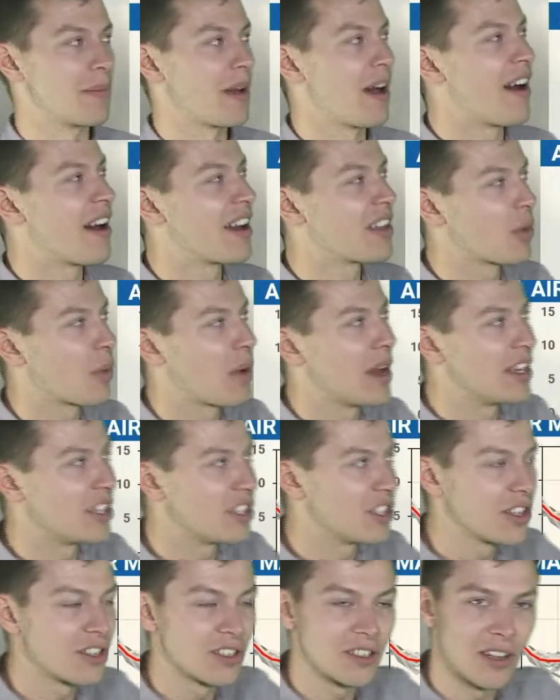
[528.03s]
But either way,
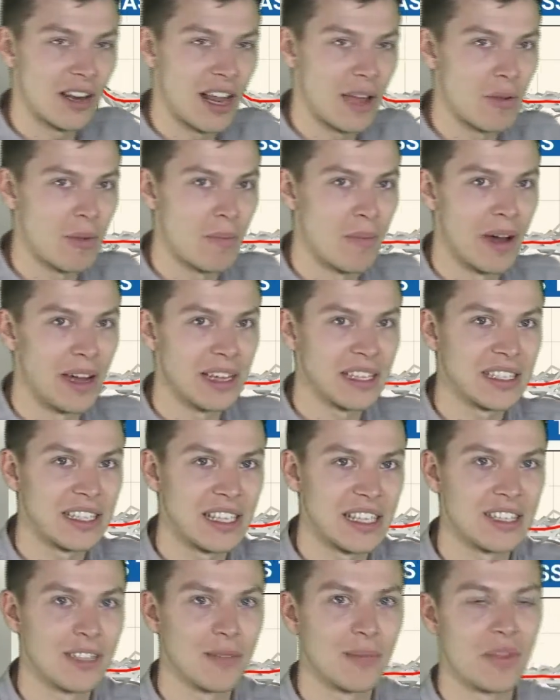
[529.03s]
it does look like we might
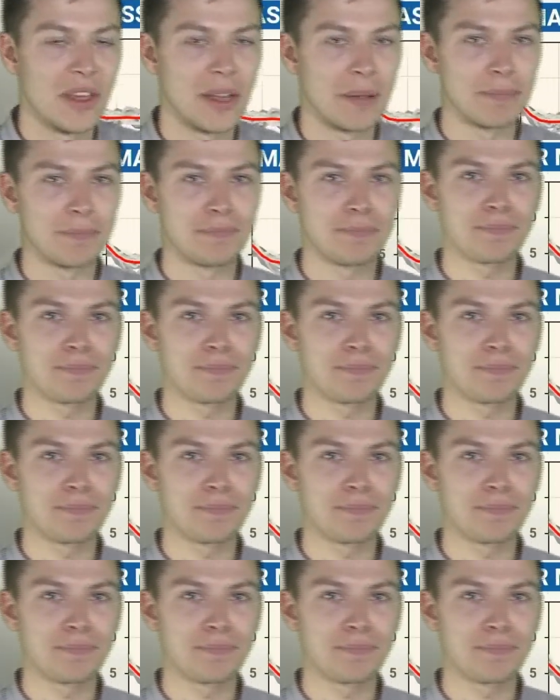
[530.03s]
see something